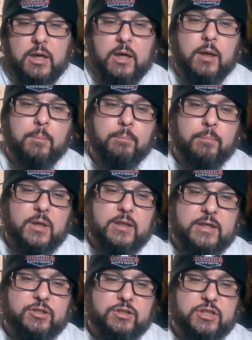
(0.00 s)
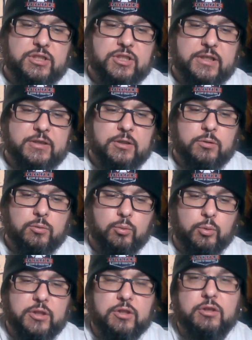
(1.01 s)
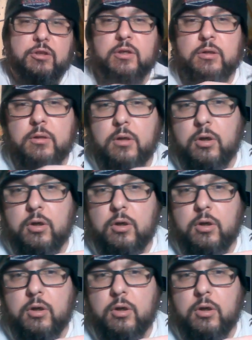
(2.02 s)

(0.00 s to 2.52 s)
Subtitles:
I like the detail with the